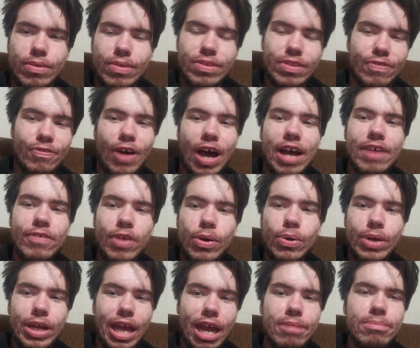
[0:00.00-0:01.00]
the
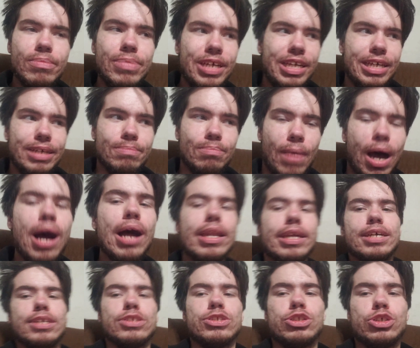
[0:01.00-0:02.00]
5.0 can be
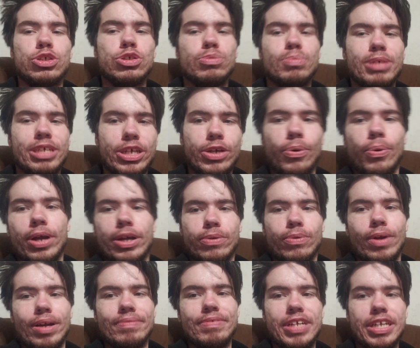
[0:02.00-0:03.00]
modded to be quick
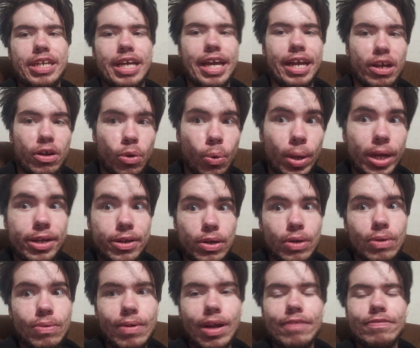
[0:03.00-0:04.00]
revving and
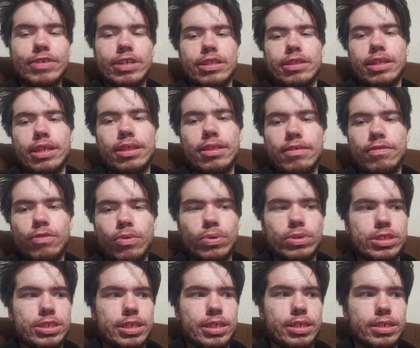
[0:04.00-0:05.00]
quicker revving than the
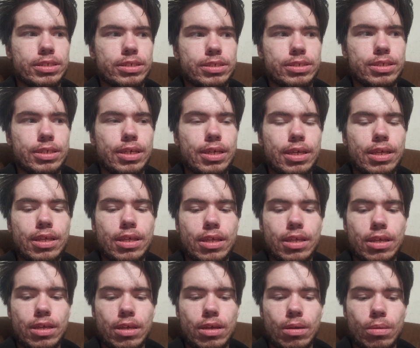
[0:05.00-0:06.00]
4.6.
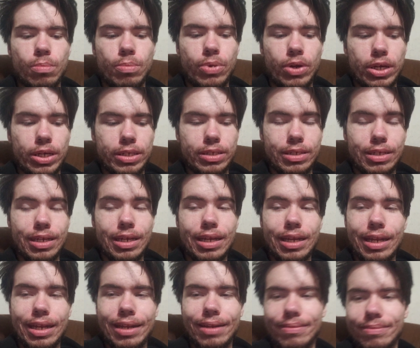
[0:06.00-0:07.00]
But
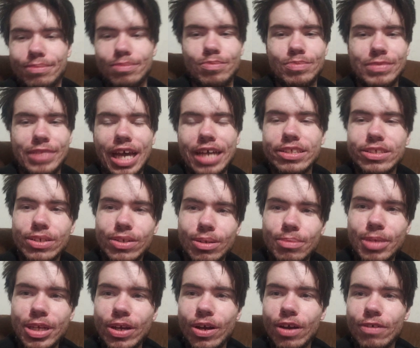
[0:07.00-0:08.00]
that's going
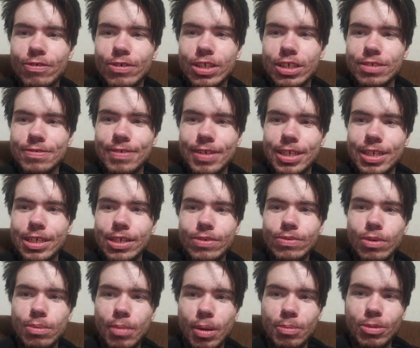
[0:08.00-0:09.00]
to be all for this video.
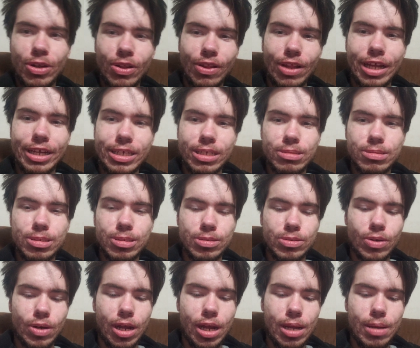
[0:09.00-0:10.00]
Remember to like and
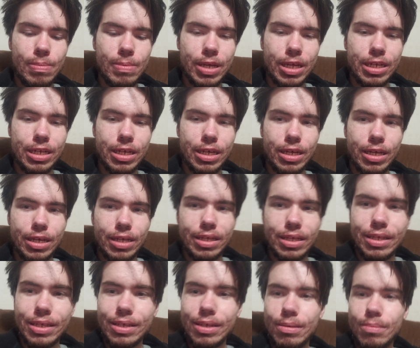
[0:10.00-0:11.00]
subscribe, and
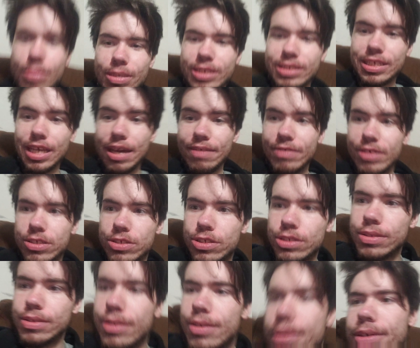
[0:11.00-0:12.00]
be
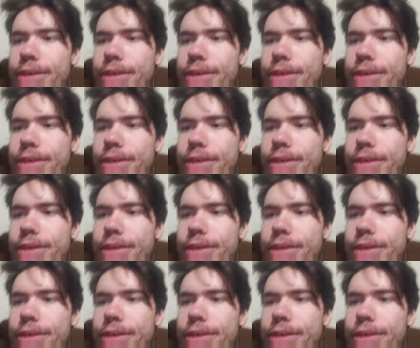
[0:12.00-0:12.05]
savage.